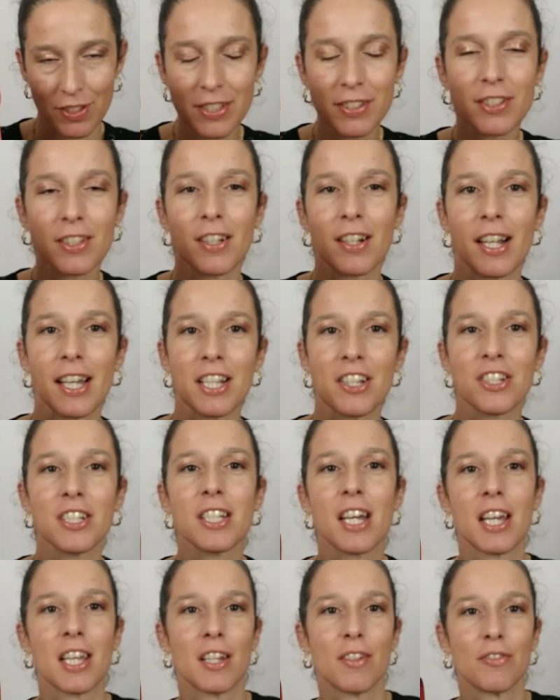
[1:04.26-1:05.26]
this
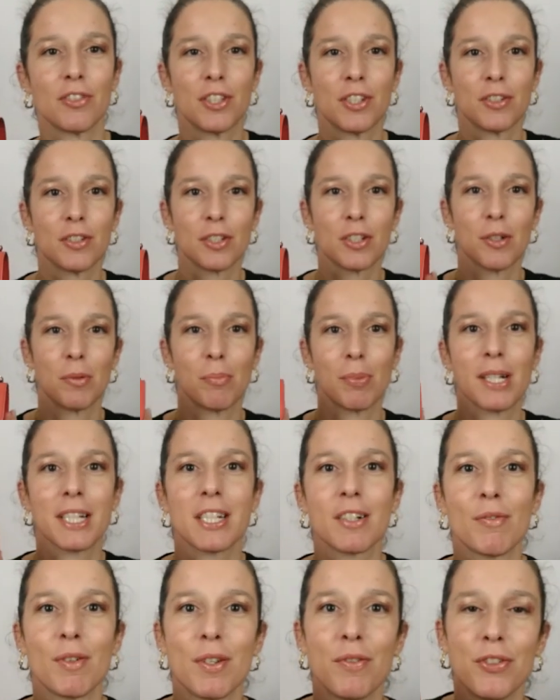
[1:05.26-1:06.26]
collection. I have done a
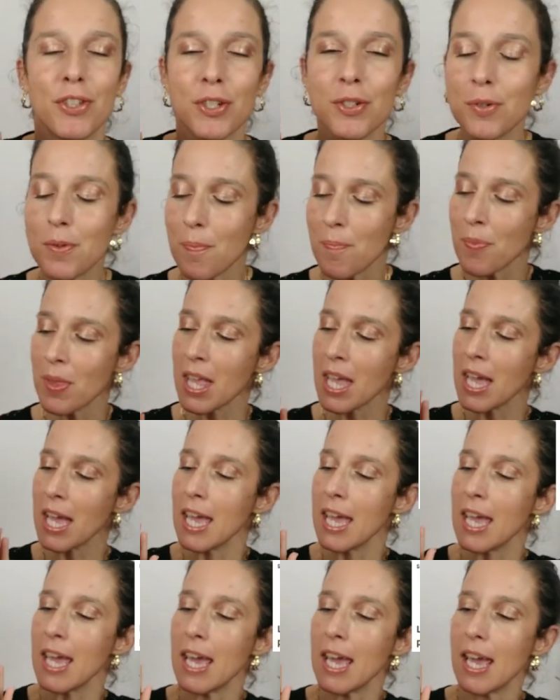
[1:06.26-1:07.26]
complete review.
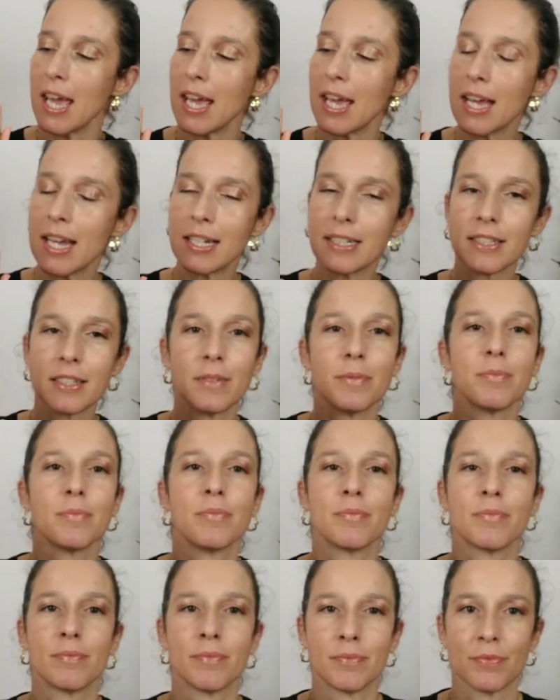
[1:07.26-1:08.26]
And
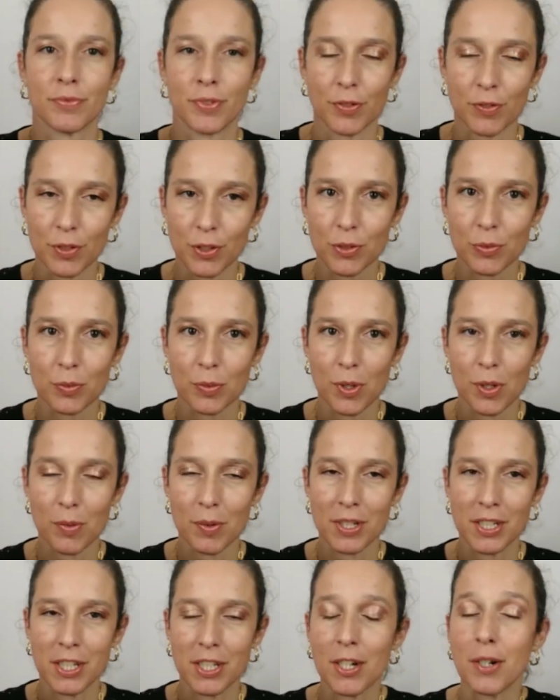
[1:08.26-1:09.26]
for those who
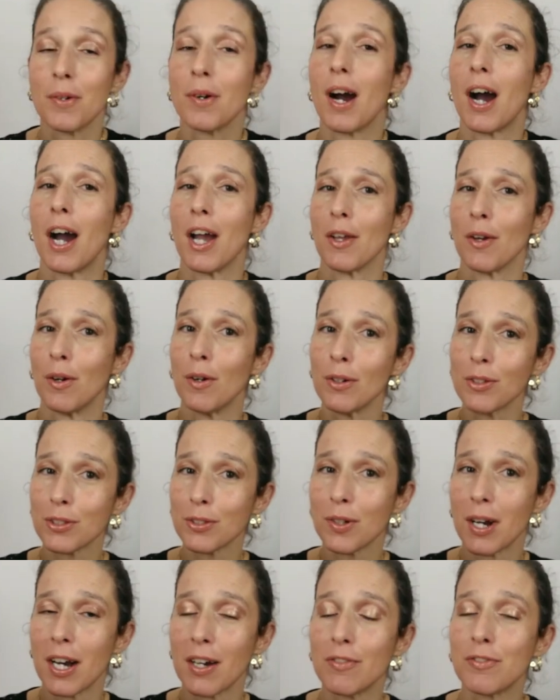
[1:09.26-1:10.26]
already know, I
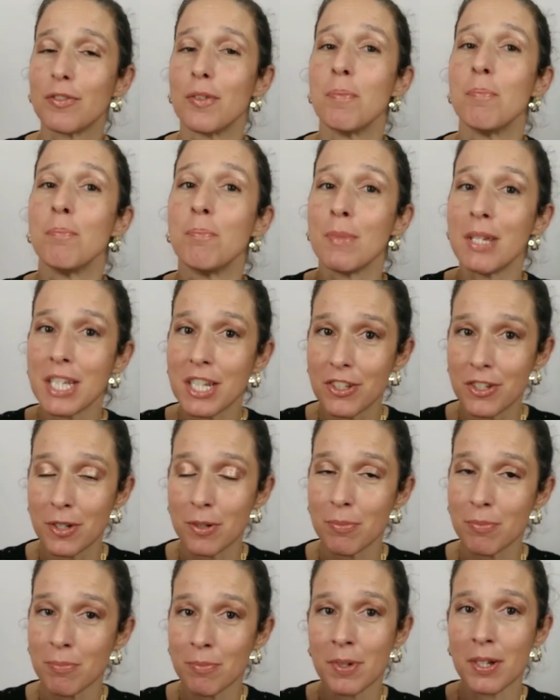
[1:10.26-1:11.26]
also have a
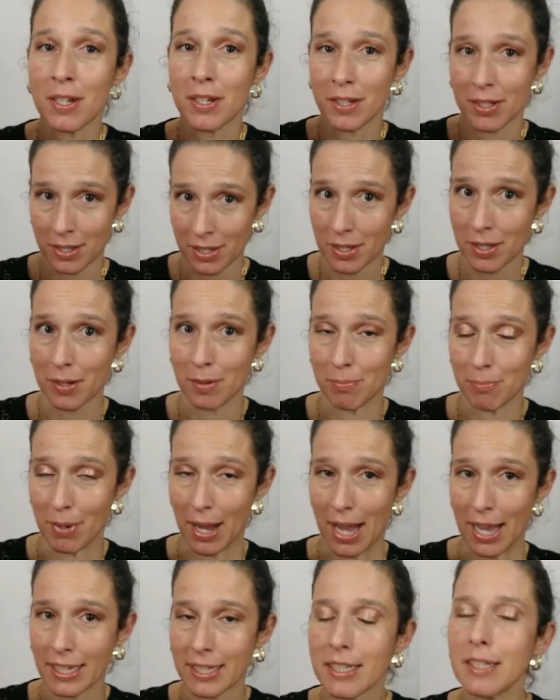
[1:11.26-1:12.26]
medium
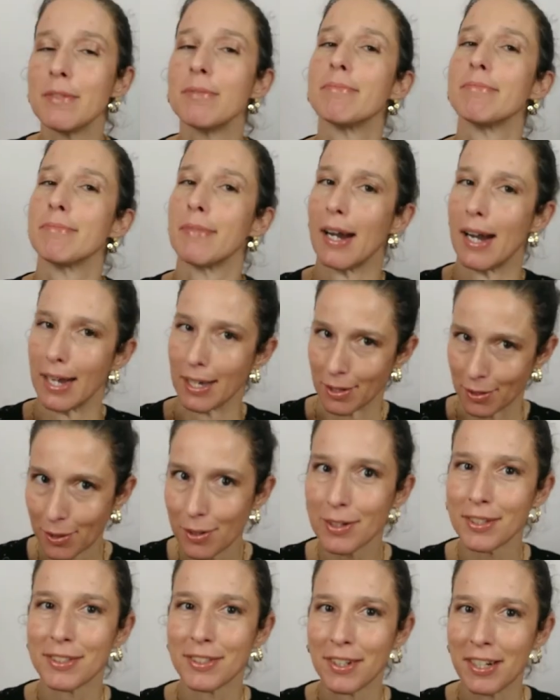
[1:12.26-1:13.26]
bag. I
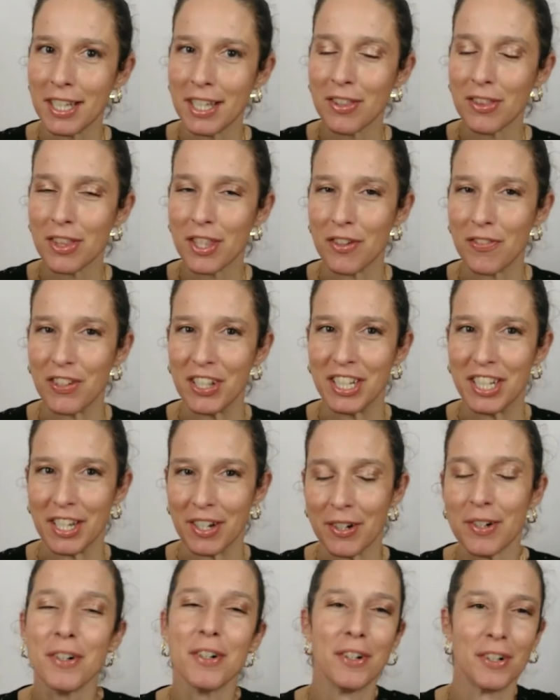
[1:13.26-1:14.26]
also link the
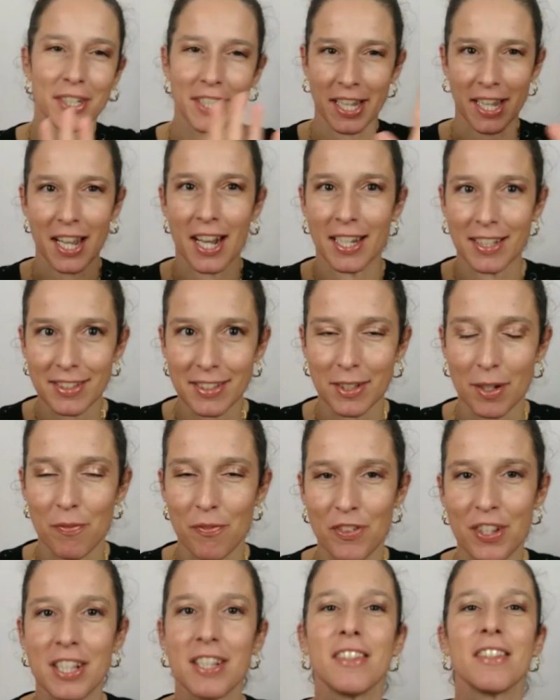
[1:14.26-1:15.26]
video. Okay, I
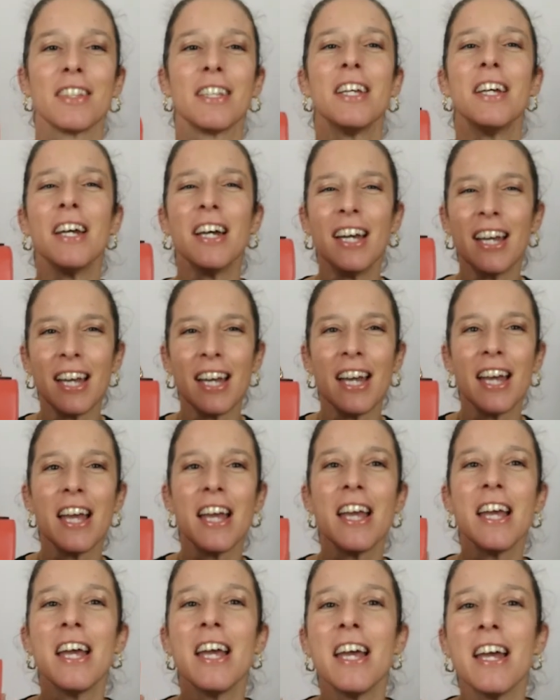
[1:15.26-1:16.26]
stop it
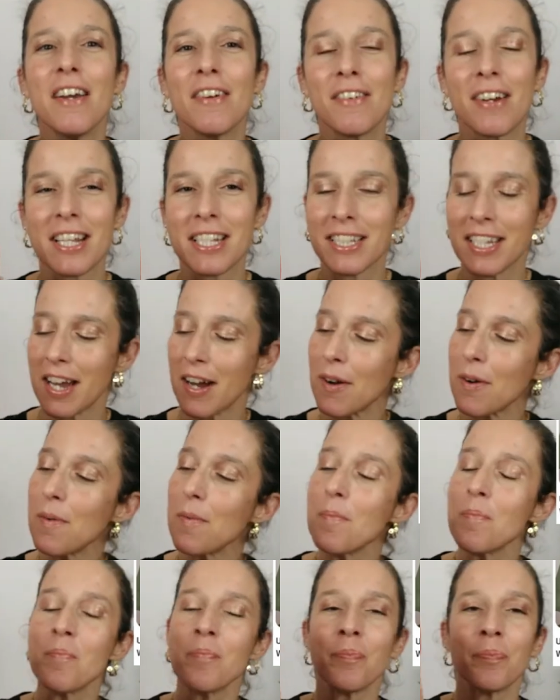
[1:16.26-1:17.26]
right now.